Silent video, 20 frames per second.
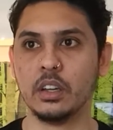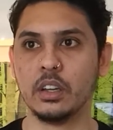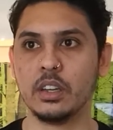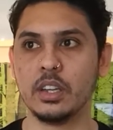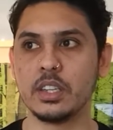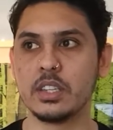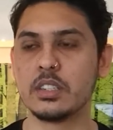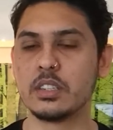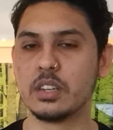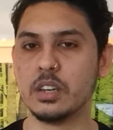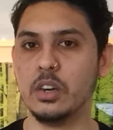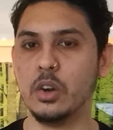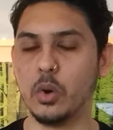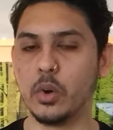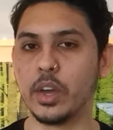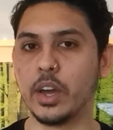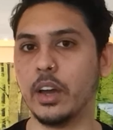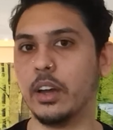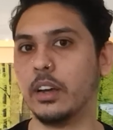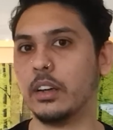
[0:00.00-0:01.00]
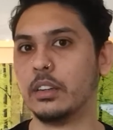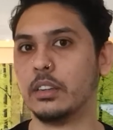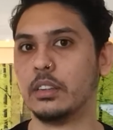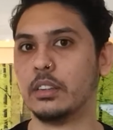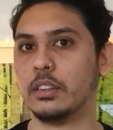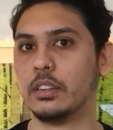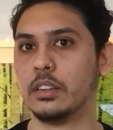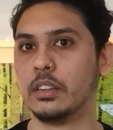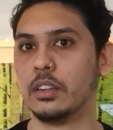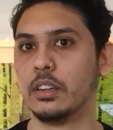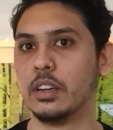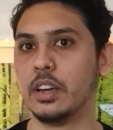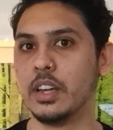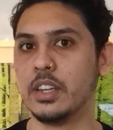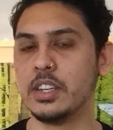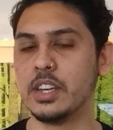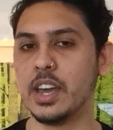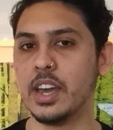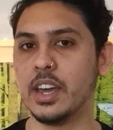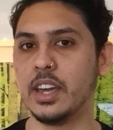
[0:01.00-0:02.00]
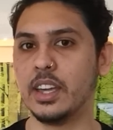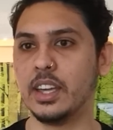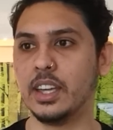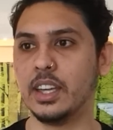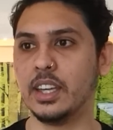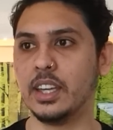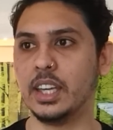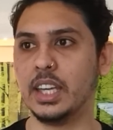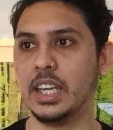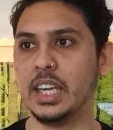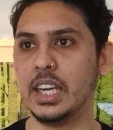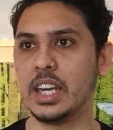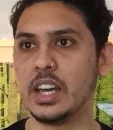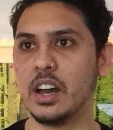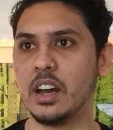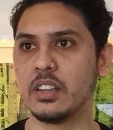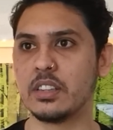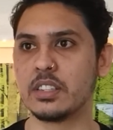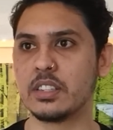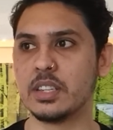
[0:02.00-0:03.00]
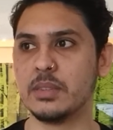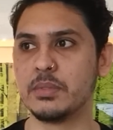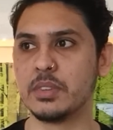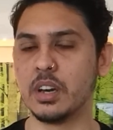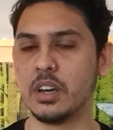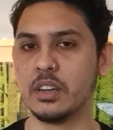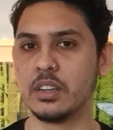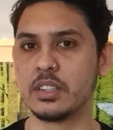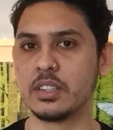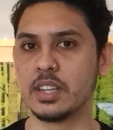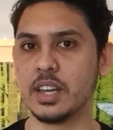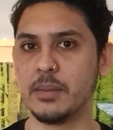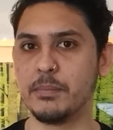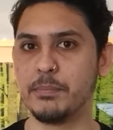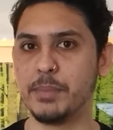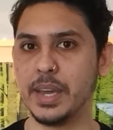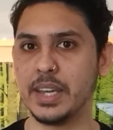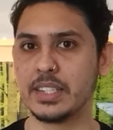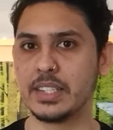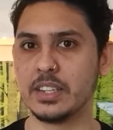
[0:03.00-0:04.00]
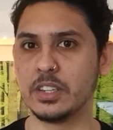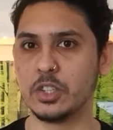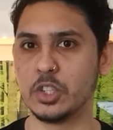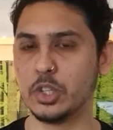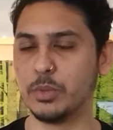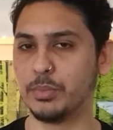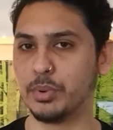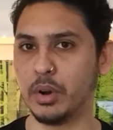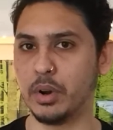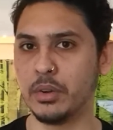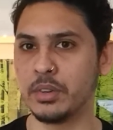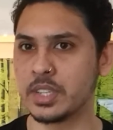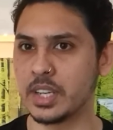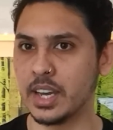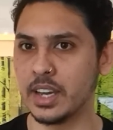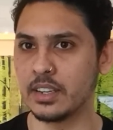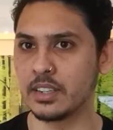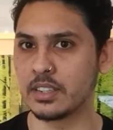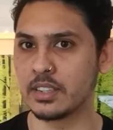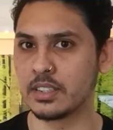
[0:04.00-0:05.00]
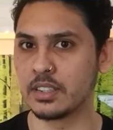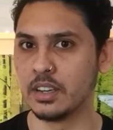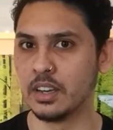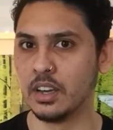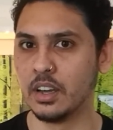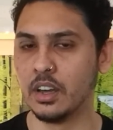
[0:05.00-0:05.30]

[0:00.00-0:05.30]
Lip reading: This is a lawyer, and yet he can't seem to understand basic due process.